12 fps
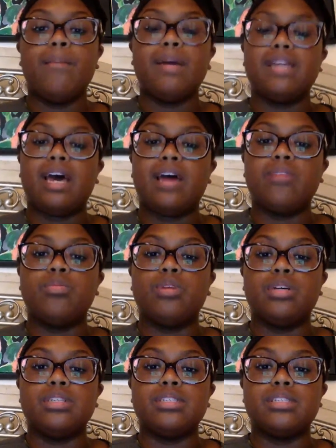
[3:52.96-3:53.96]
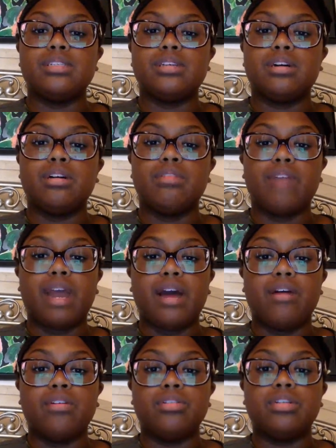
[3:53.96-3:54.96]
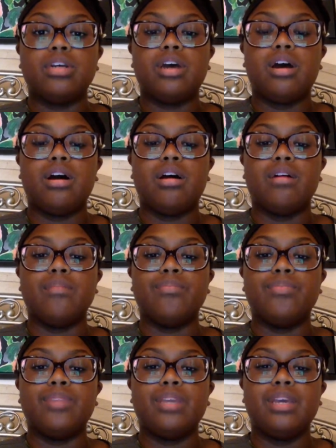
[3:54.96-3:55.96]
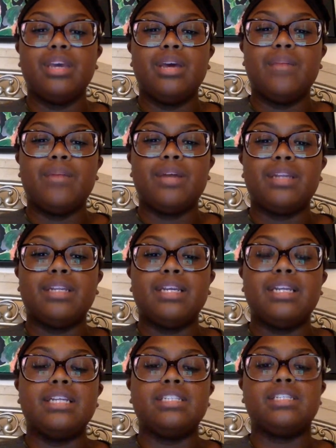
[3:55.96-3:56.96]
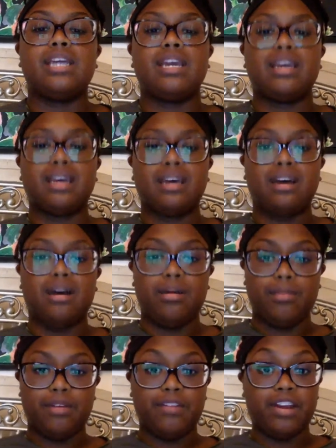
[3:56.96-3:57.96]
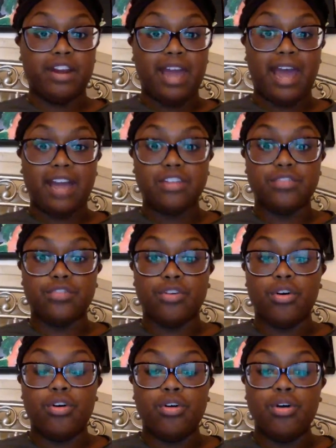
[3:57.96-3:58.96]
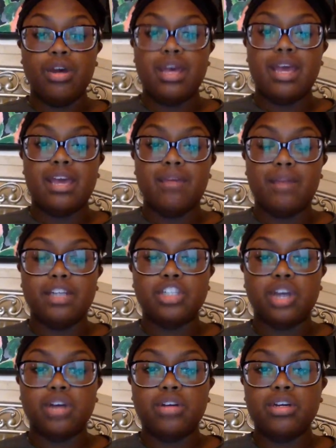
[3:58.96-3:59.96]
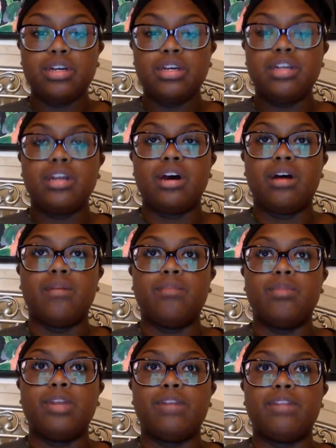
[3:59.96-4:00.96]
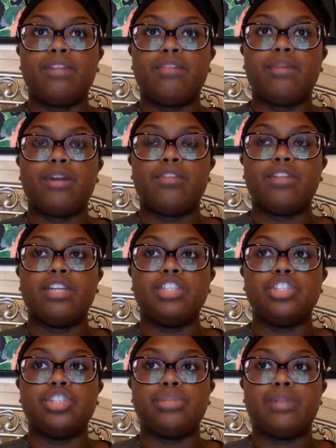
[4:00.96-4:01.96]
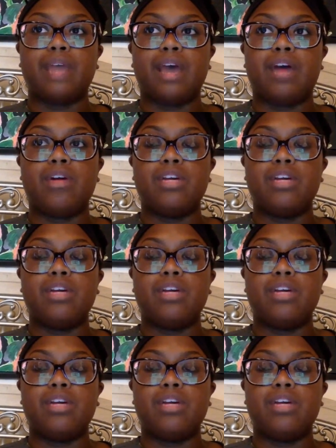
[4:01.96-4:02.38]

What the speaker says: My dad was around, but he didn't take a very active role in my childhood. We definitely have a better relationship now.